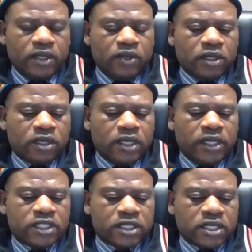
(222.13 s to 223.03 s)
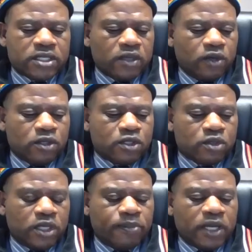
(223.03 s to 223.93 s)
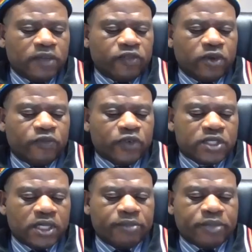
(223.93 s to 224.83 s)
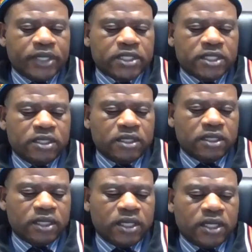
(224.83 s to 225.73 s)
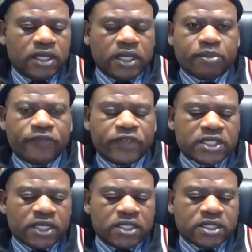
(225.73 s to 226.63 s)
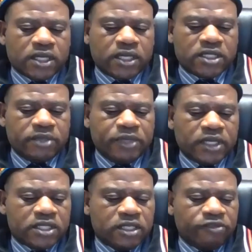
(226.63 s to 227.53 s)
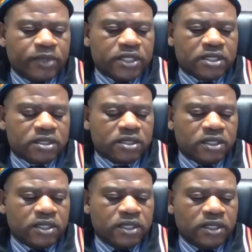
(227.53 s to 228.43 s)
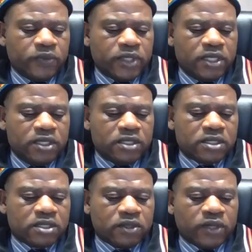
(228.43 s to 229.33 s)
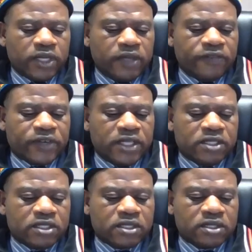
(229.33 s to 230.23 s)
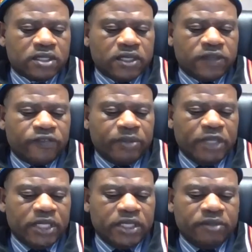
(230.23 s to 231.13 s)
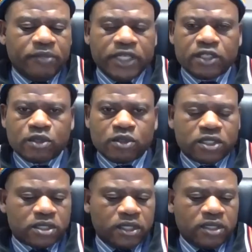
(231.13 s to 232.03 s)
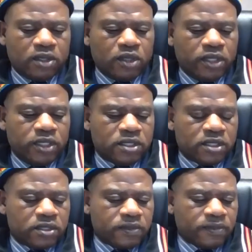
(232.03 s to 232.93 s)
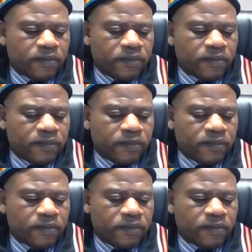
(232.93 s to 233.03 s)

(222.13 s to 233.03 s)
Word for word: Inaugural lectures are also a platform for celebrating a professor's academic achievements with his or her friends, family, mentors, and colleagues.